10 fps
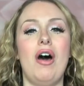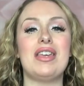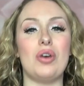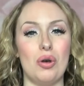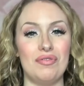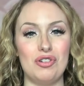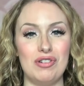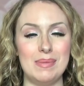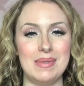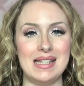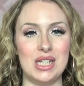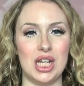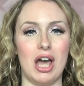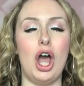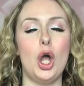I got for Christmas this
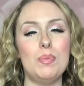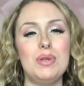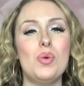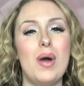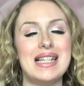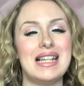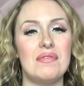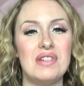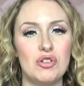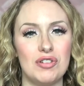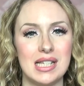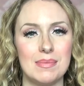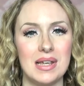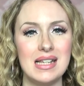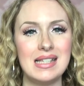year. I hope you all had a lovely
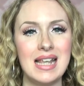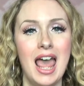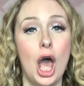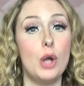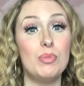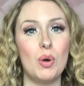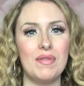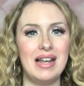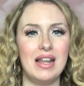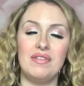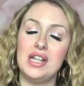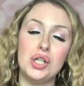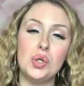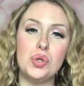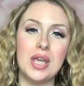Christmas. Hope you all have a lovely
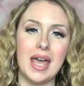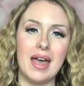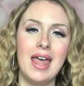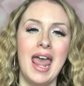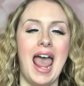new year.